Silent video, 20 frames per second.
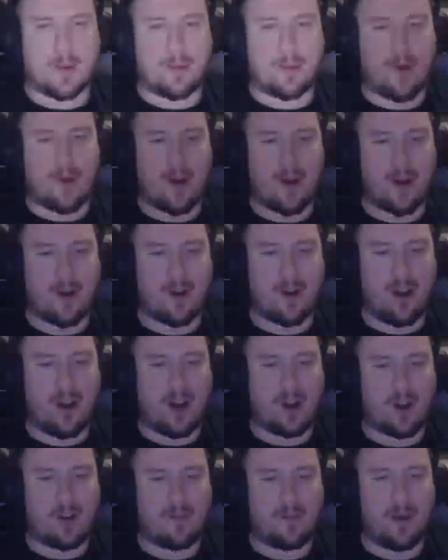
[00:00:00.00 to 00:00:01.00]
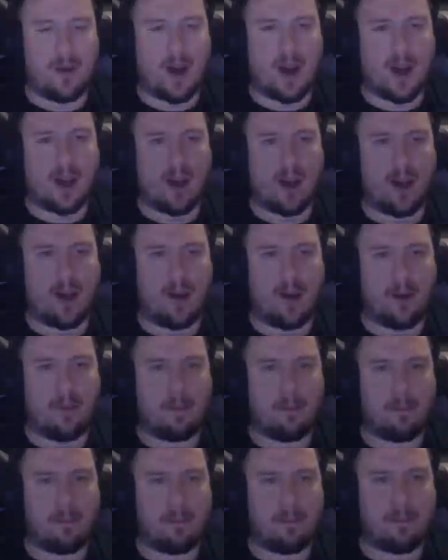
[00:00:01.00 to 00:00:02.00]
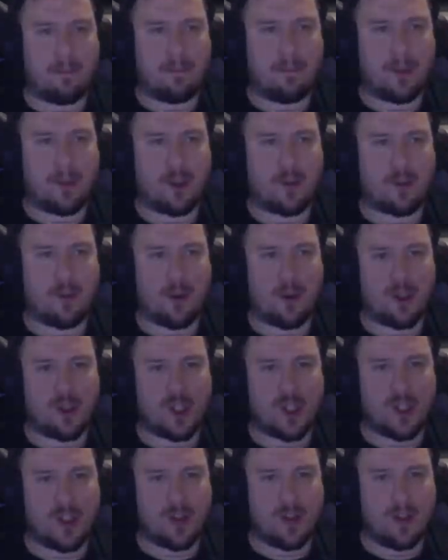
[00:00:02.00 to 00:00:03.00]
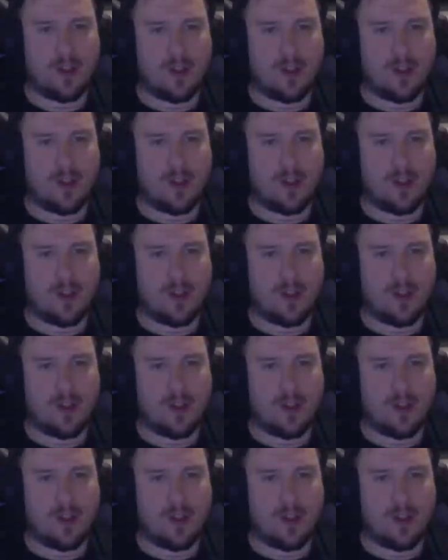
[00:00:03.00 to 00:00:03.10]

Prayer along with my Dispersion.